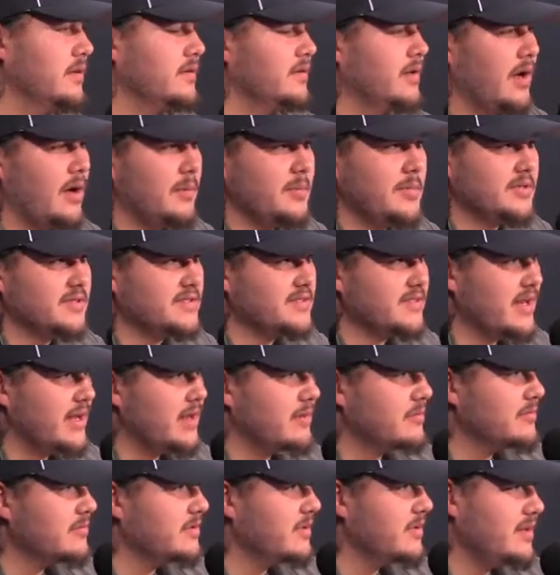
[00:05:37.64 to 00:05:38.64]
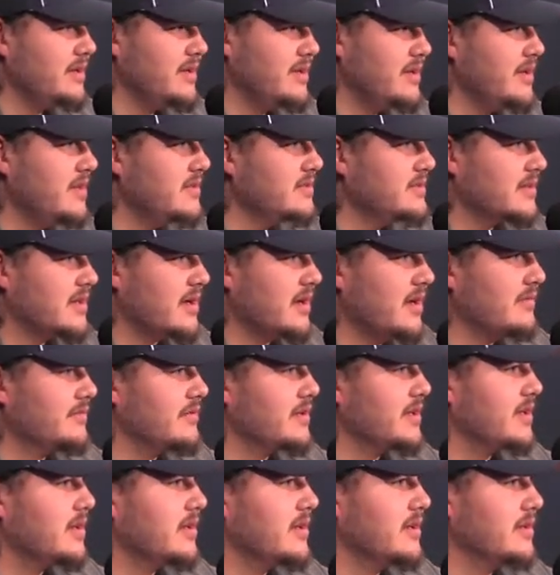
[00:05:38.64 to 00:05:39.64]
No, I mean, Sam, he's a
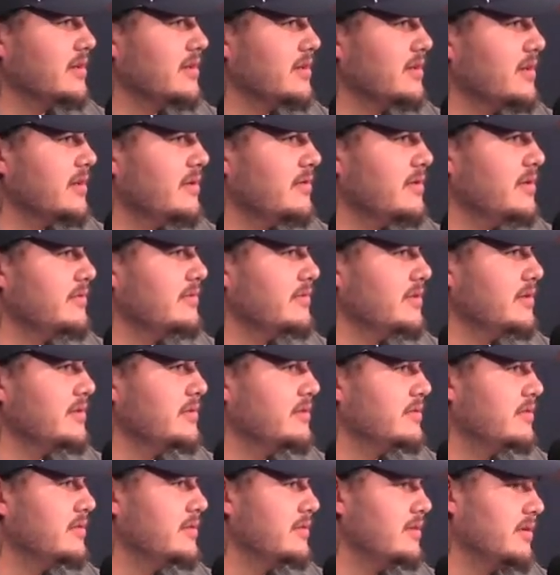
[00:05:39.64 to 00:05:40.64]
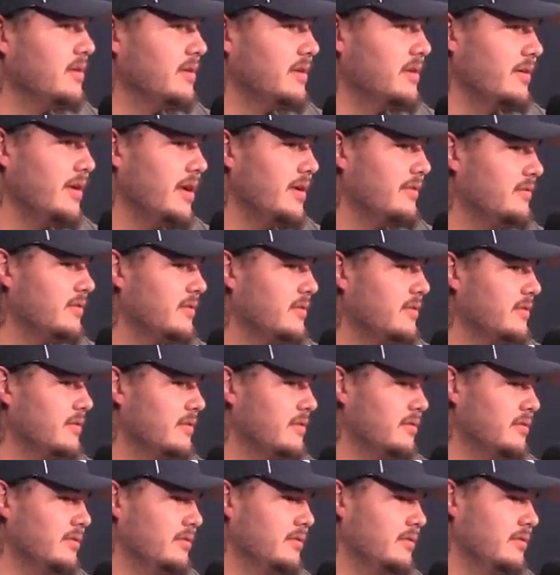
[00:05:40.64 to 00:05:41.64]
confident kid, you know, even, you know,
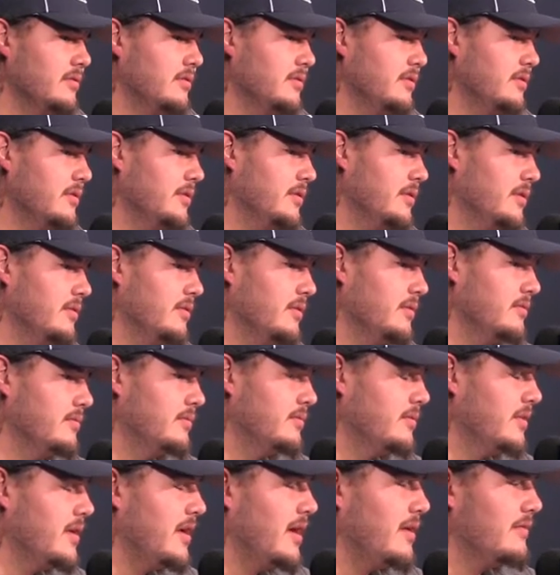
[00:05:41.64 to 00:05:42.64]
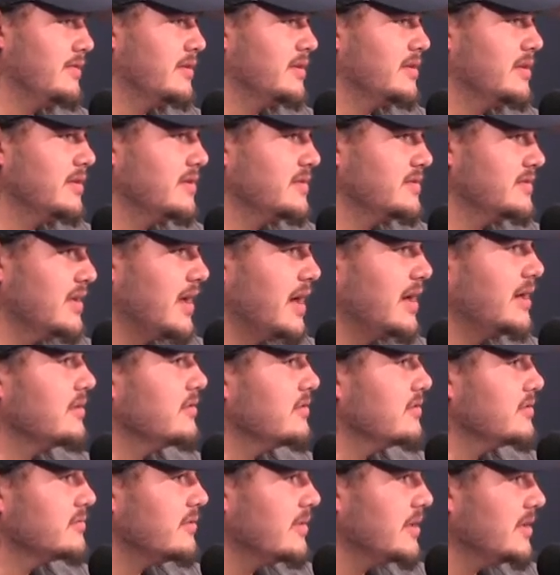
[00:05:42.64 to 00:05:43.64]
after, you know, having things not
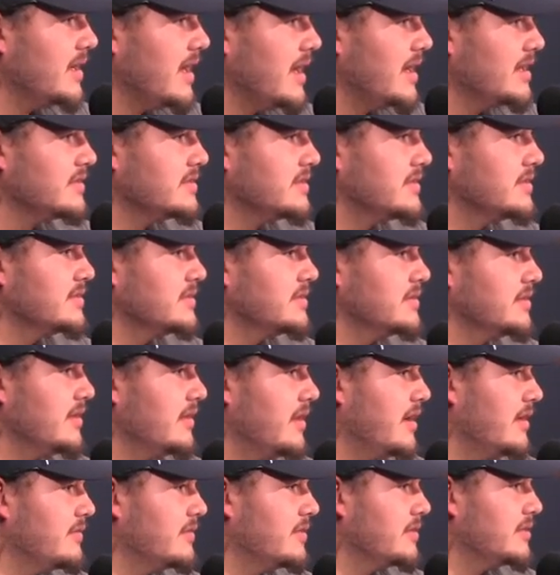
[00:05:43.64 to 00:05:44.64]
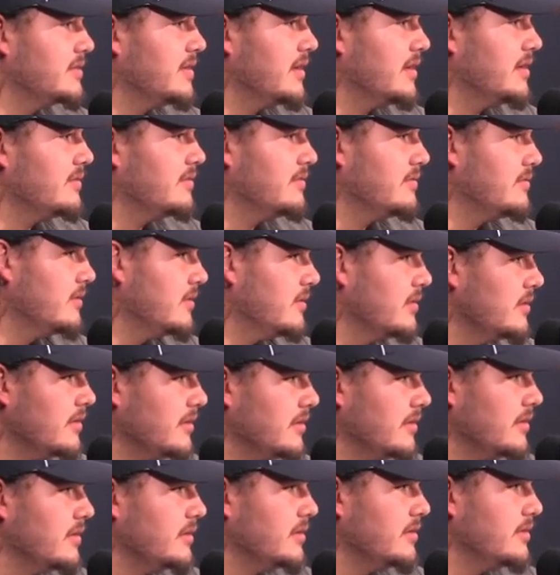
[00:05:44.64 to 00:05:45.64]
go his way last season, you know, having a tough,
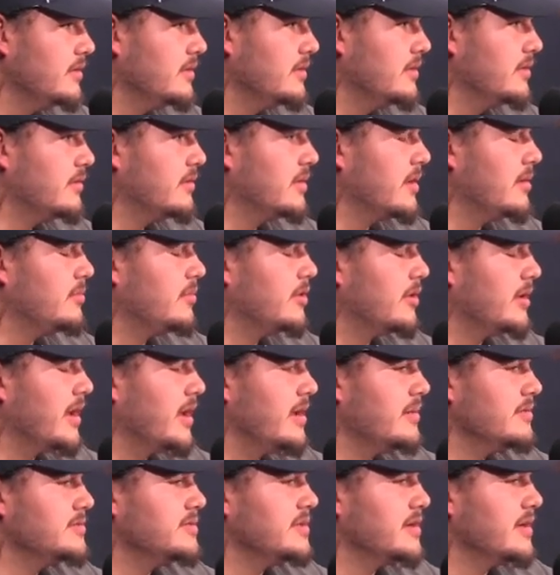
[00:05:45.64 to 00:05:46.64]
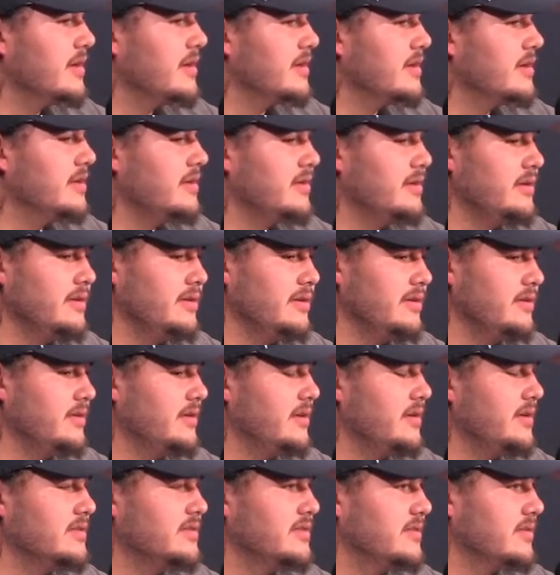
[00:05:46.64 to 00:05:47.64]
you know, couple games there,
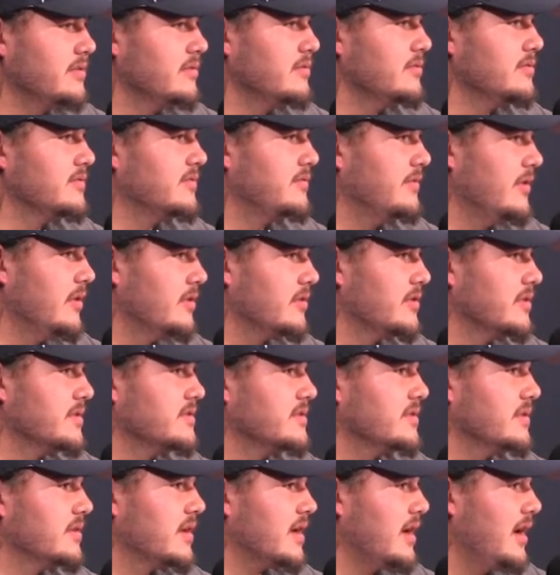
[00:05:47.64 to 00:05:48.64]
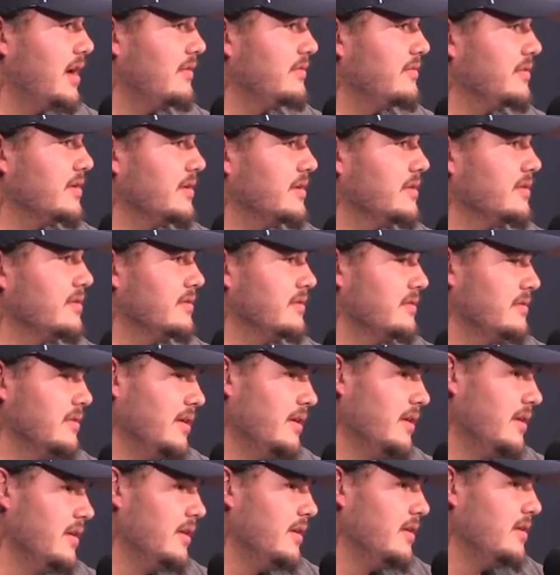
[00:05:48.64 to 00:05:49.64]
he still was focused and confident, and,
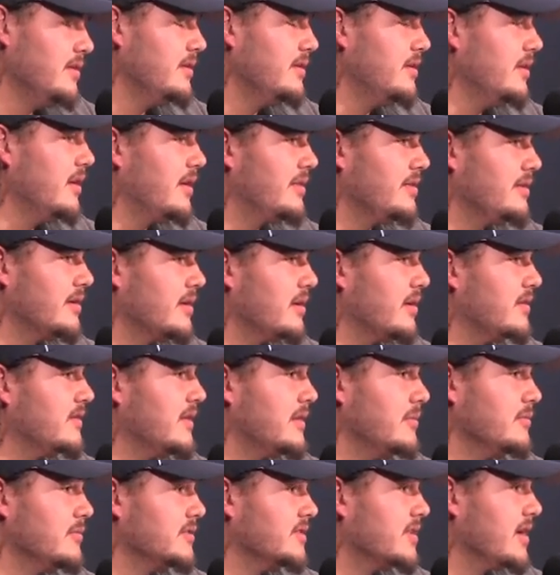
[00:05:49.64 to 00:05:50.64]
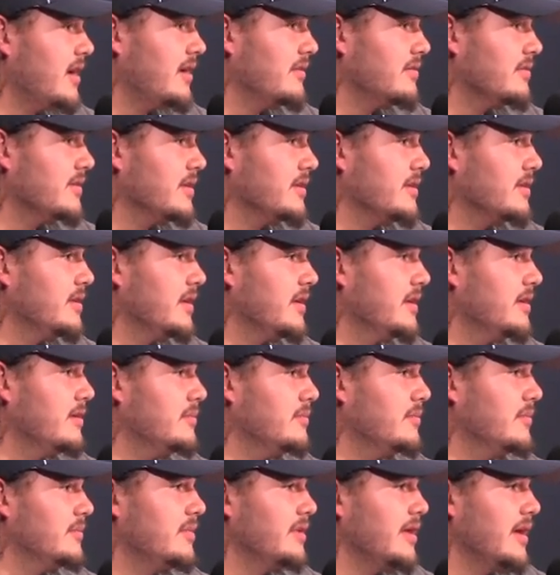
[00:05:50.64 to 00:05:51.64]
you know, I think our team was confident in
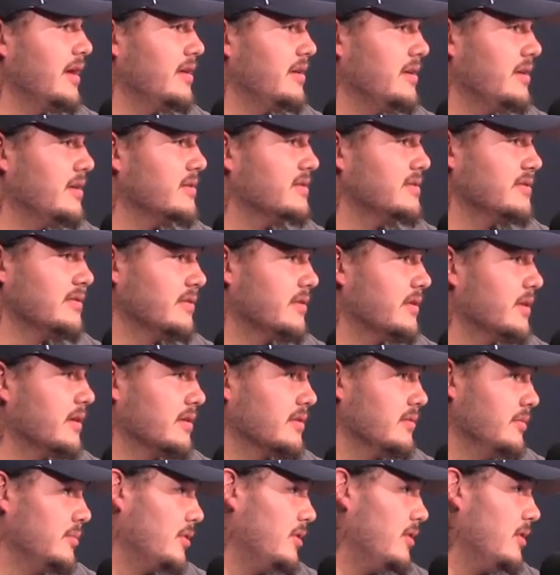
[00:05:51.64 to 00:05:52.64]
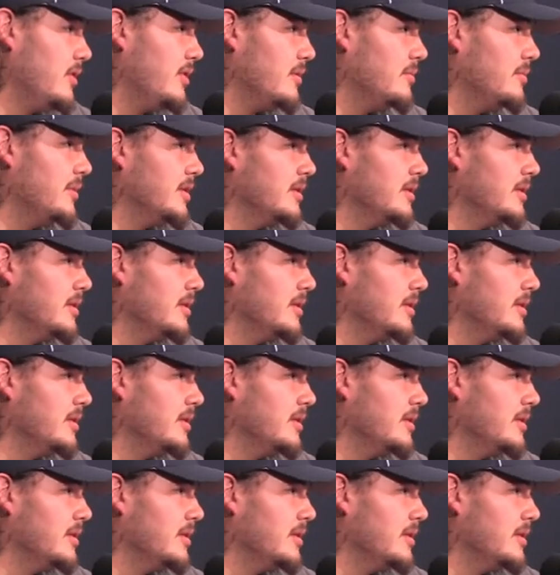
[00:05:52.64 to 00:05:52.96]
him that he could still kick the ball.